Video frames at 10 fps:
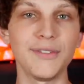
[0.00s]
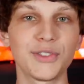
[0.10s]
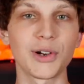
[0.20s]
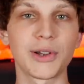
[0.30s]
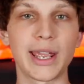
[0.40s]
And if
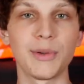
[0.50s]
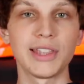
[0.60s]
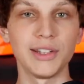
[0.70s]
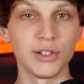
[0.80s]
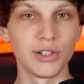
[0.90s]
they're okay with
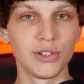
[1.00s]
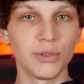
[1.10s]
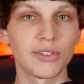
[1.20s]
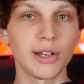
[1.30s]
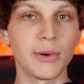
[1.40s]
it, you could
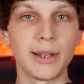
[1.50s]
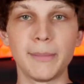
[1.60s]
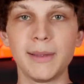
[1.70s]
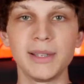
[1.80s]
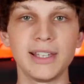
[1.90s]
do so and
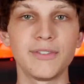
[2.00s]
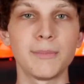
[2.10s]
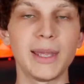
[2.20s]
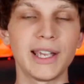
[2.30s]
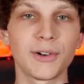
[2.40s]
maybe
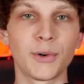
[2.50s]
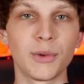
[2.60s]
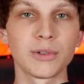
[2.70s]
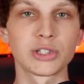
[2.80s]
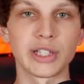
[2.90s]
even make a
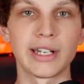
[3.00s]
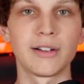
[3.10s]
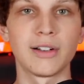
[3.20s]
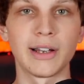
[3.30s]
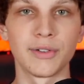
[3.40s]
whole
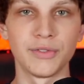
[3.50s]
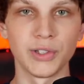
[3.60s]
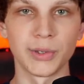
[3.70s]
channel out of